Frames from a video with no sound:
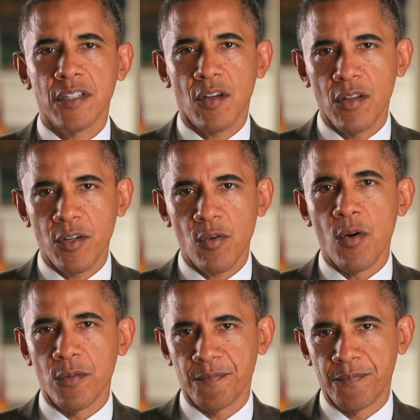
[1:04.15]
to call your
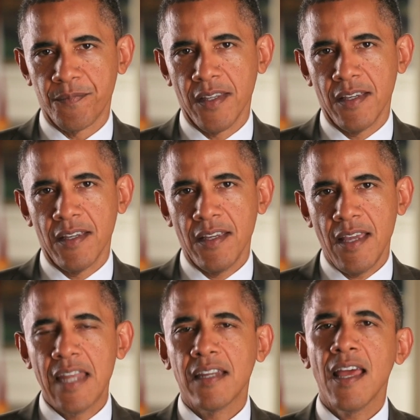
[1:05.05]
own,
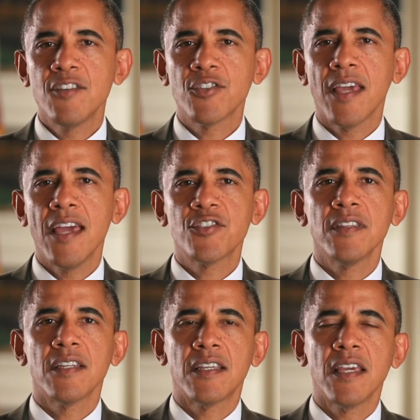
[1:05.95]
and an
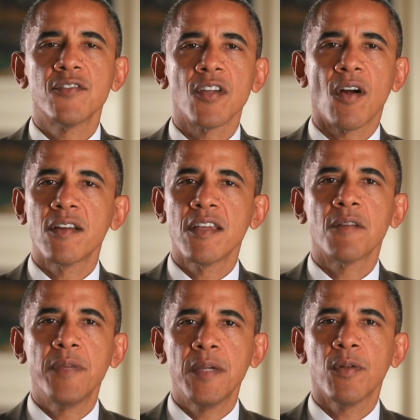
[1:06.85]
education that gives our
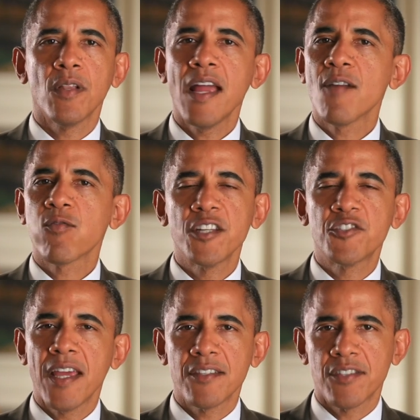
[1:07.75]
young people every
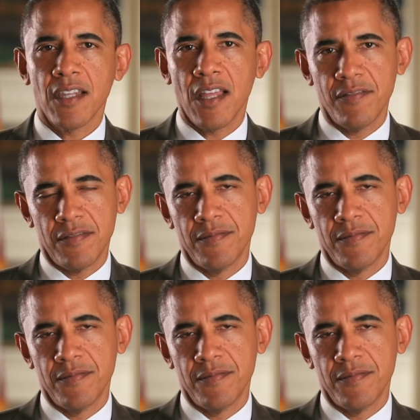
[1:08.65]
chance in life.